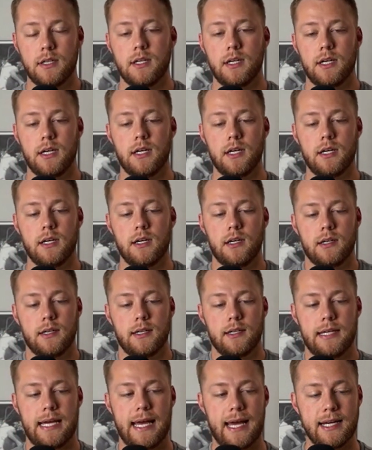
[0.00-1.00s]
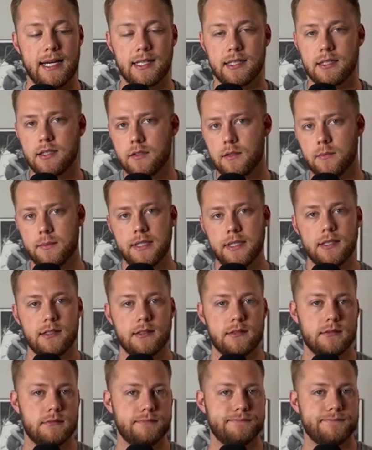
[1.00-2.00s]
adding a little bit
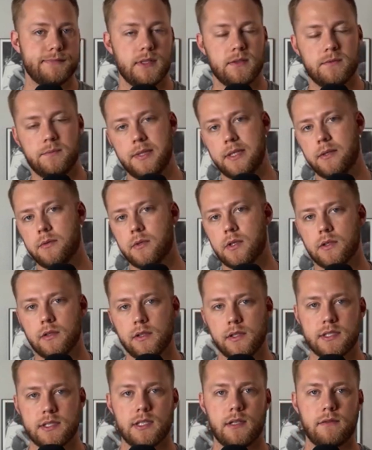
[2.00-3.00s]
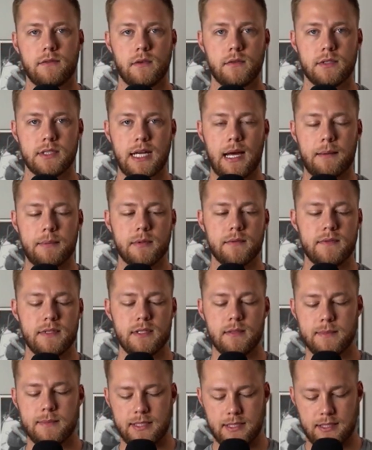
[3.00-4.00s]
of B-roll and stuff over top of
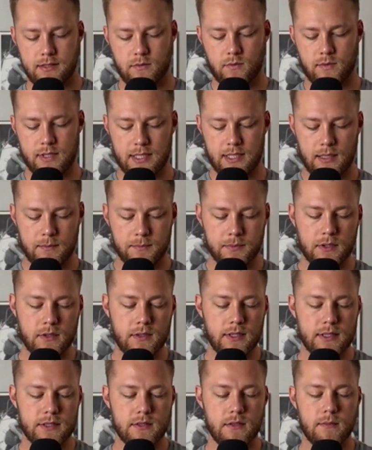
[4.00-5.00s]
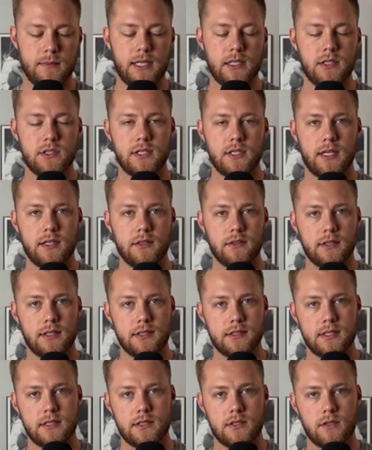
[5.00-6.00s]
them, and then re-uploading to the main channel
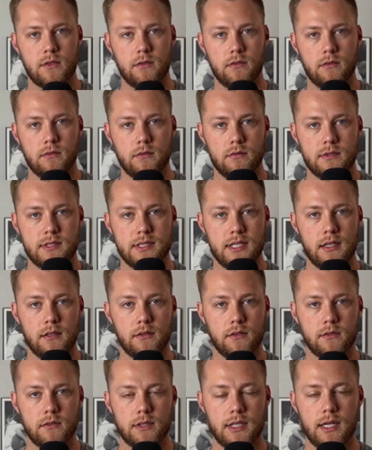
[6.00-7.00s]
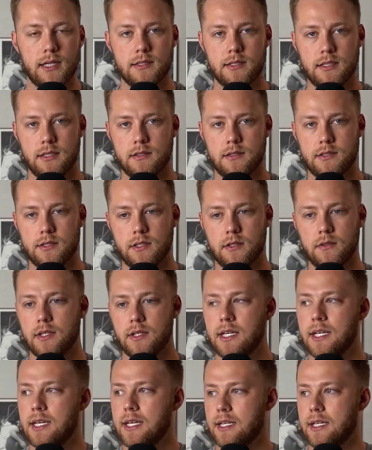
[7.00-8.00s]
as its own standalone content. So
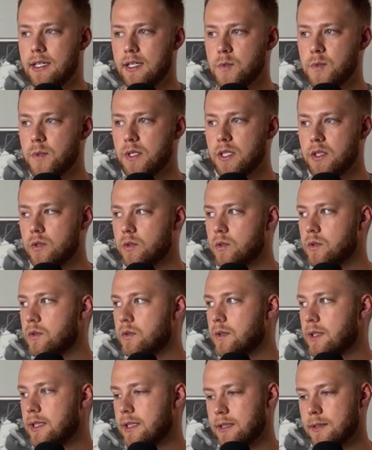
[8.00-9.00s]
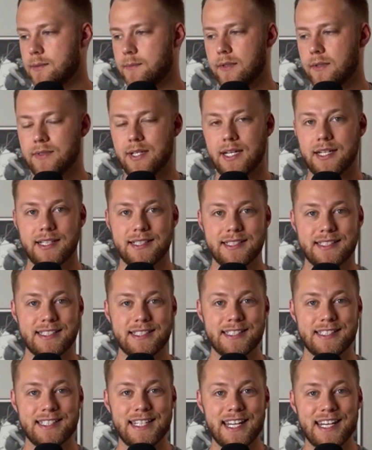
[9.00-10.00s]
that's pretty cool. I've got a
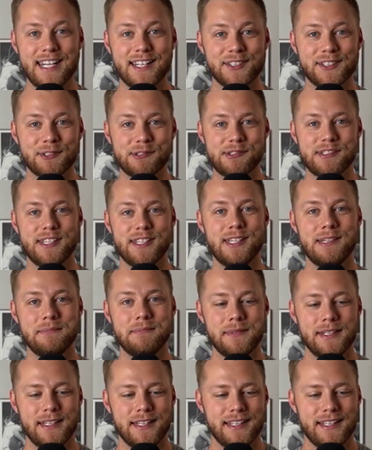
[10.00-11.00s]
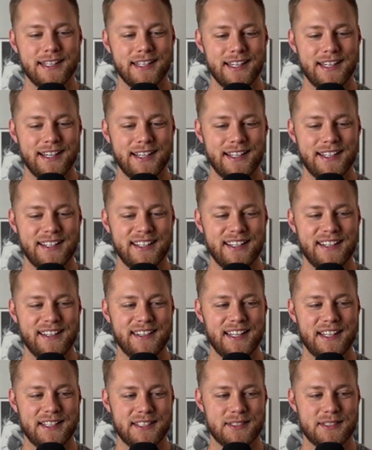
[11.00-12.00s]
teeny little team
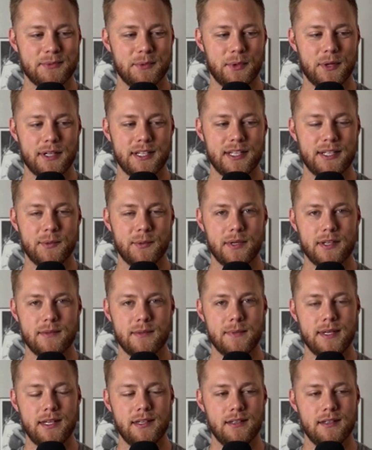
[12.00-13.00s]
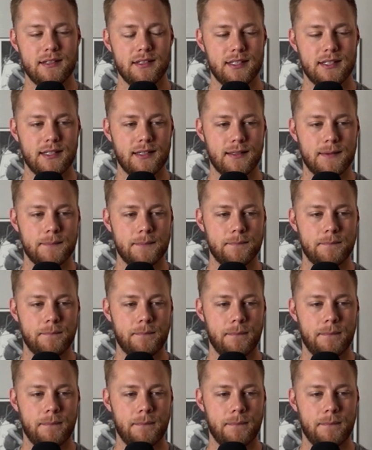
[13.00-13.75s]
that's working with me on